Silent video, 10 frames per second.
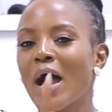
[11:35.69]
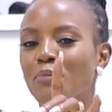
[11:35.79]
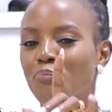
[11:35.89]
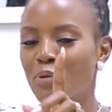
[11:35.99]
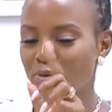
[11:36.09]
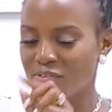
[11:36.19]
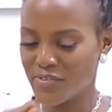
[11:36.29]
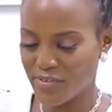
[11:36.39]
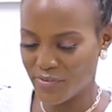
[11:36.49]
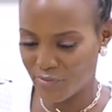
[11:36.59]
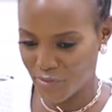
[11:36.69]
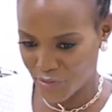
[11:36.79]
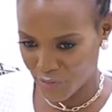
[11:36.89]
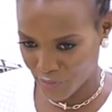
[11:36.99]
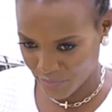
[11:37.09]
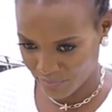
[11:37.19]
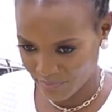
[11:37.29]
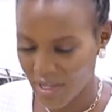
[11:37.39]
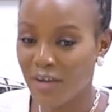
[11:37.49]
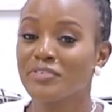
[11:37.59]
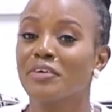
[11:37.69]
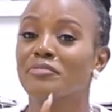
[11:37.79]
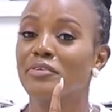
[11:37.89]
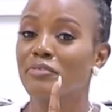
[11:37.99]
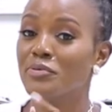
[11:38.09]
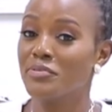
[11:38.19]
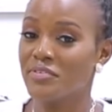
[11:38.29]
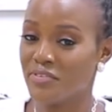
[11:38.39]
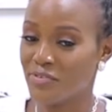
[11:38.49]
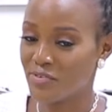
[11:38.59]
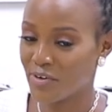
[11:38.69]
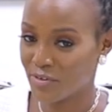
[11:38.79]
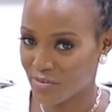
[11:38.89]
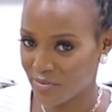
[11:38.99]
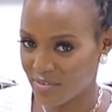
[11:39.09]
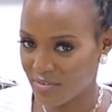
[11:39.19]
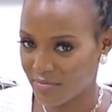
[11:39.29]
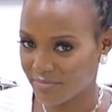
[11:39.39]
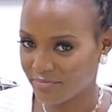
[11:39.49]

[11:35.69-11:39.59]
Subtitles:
and pause this video after I've given you these instructions.